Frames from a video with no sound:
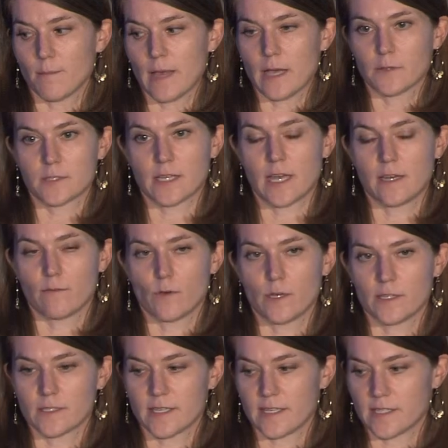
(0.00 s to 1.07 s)
outside of
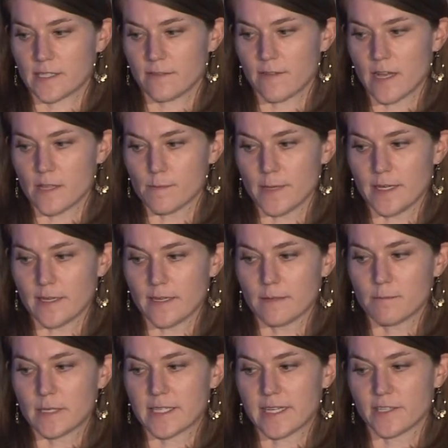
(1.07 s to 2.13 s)
oil sands development,
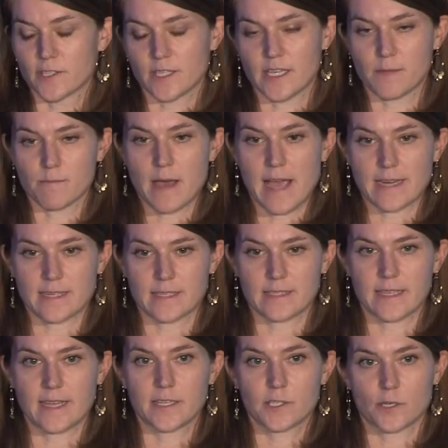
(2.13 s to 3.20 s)
and potentially impacted
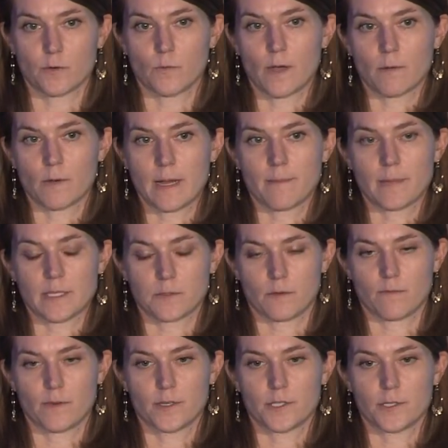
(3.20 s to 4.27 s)
sites, or what RAMP has
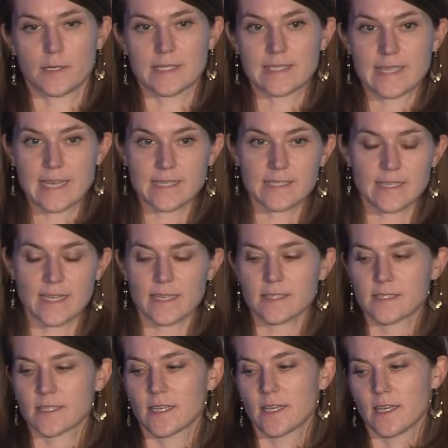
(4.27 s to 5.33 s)
referred to as test
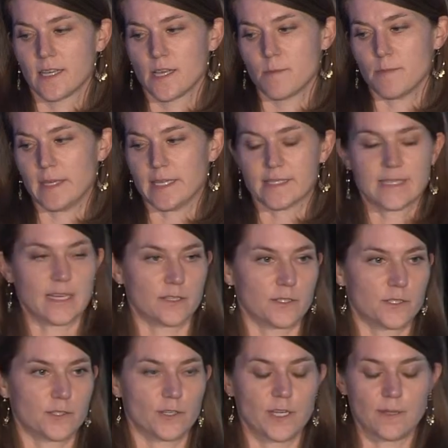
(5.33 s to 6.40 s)
sites, being
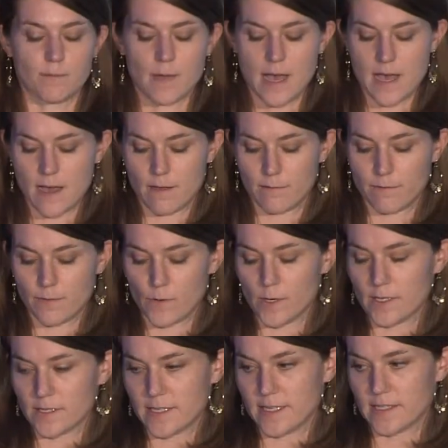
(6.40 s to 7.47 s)
downstream of
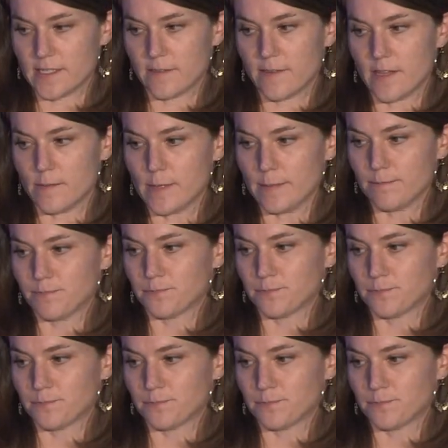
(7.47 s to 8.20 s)
oil sands development.